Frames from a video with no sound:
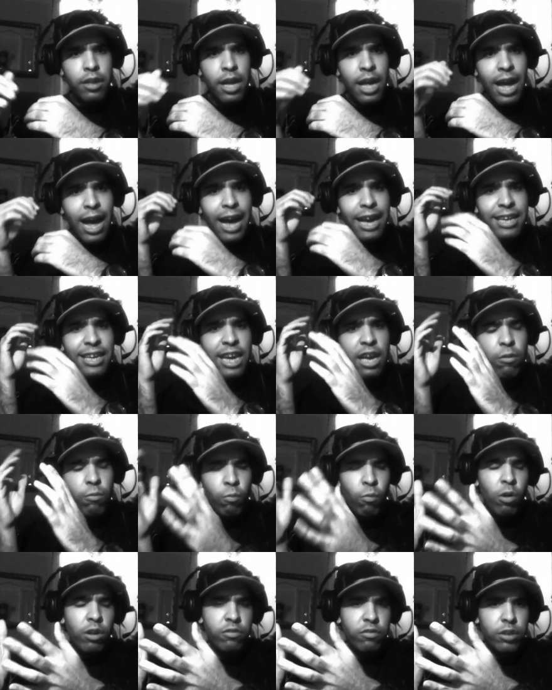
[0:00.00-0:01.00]
I get
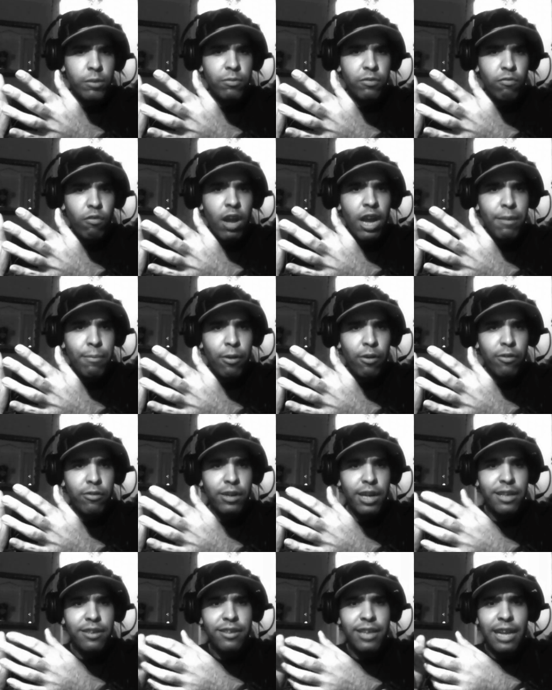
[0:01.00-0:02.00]
one subscriber,
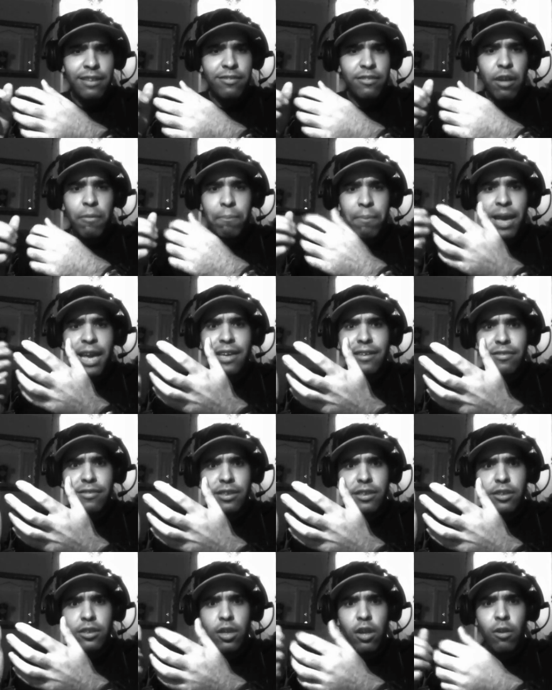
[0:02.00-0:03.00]
and that's
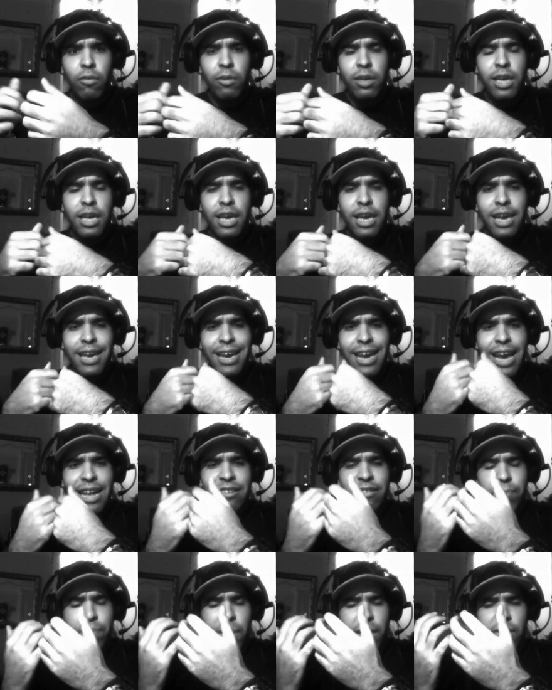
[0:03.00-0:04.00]
amazing, you know.
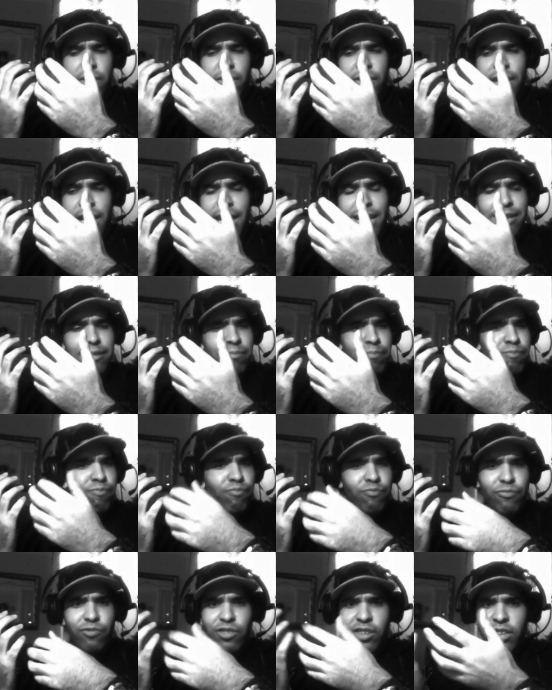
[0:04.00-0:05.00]
It's better than
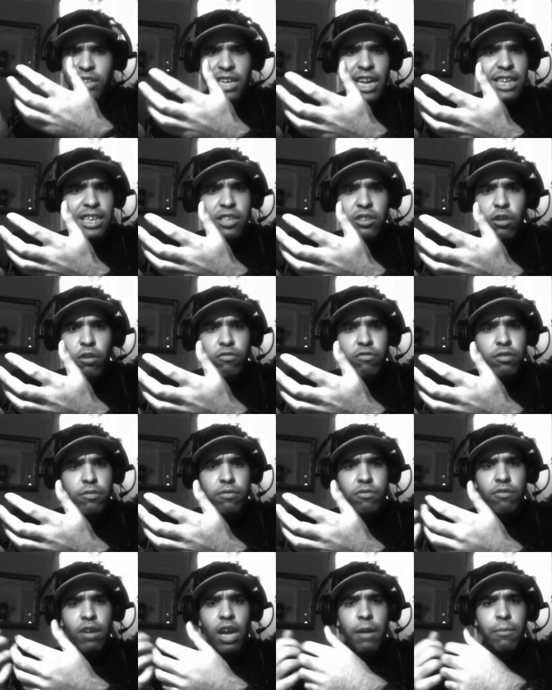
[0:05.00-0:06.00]
getting no
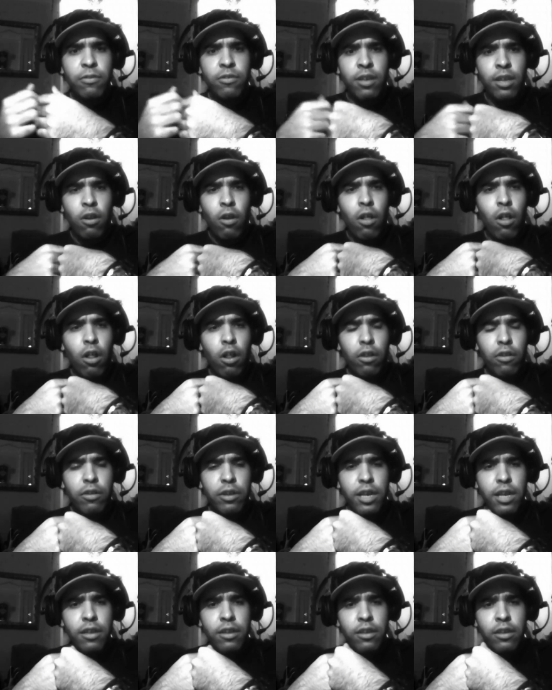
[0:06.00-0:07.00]
subscribers at all.
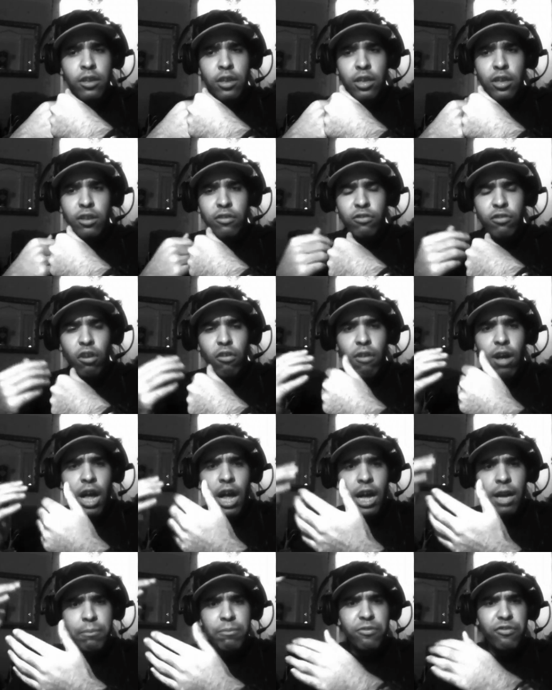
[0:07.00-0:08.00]
So
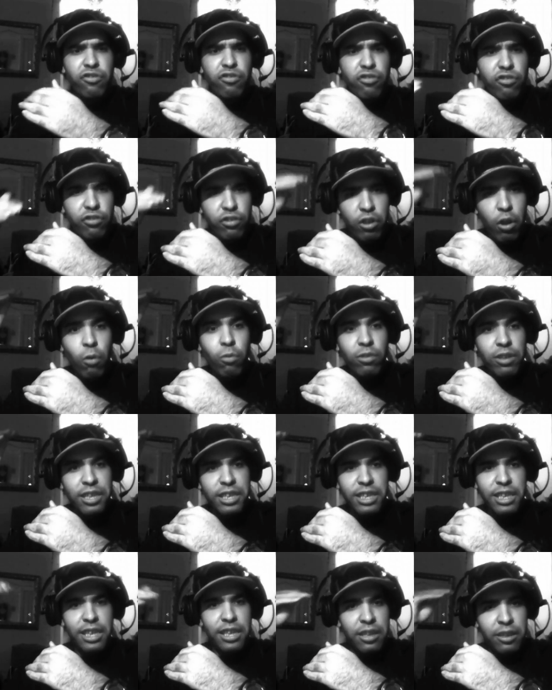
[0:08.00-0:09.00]
I'm
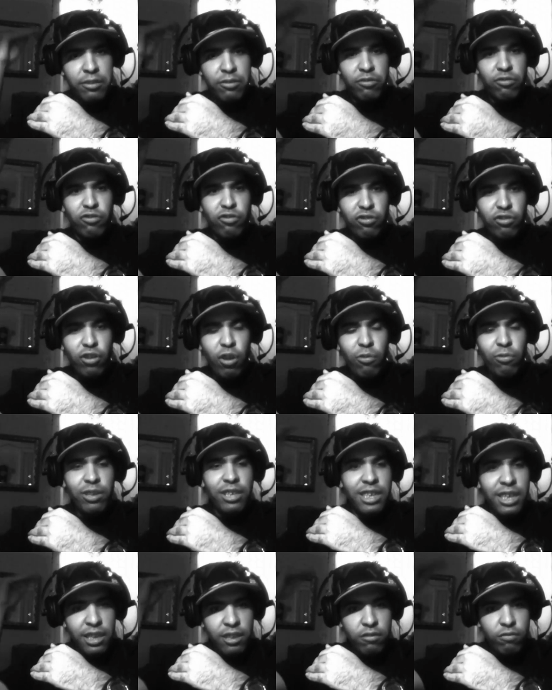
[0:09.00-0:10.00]
slowly
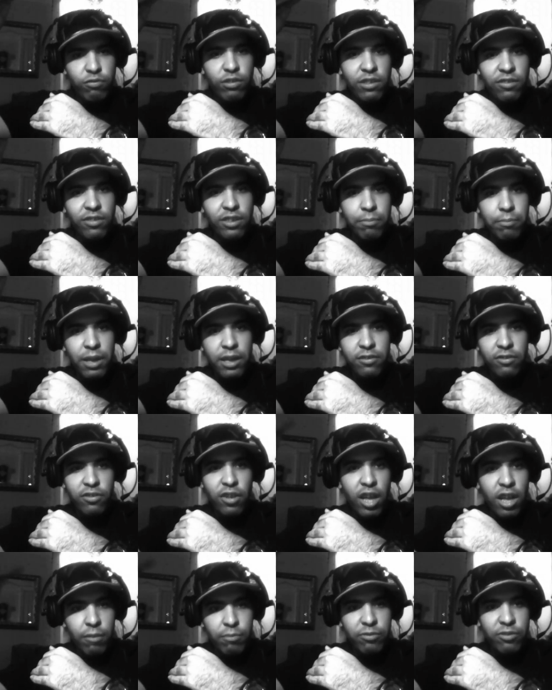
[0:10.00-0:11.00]
increasing my
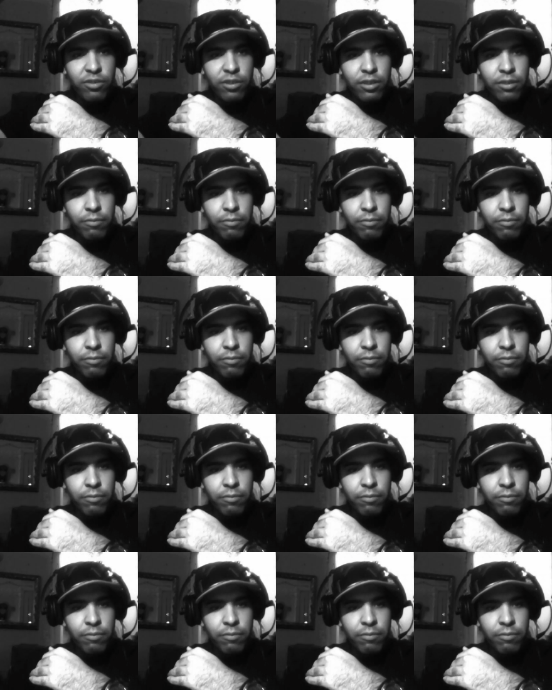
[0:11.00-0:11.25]
subs.